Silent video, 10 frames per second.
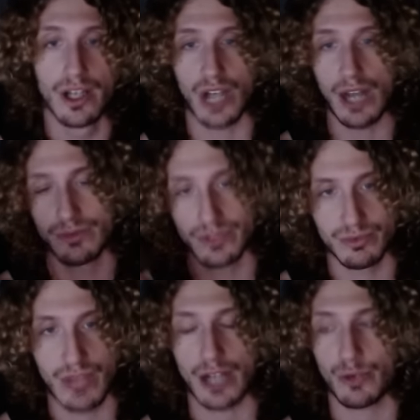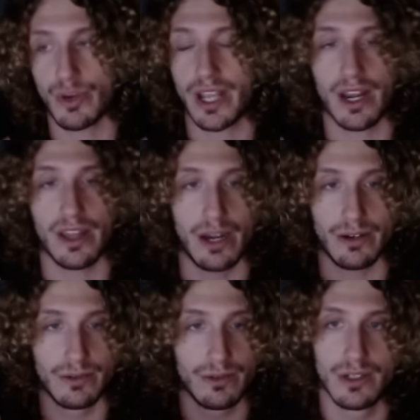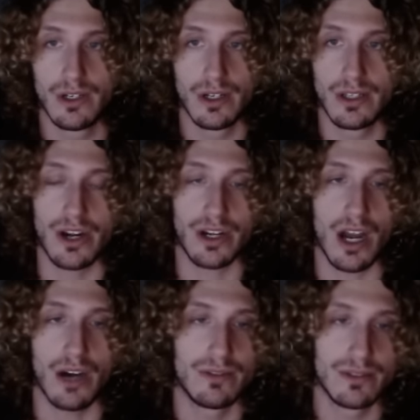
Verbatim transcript: So I got Greek in, and then there you go.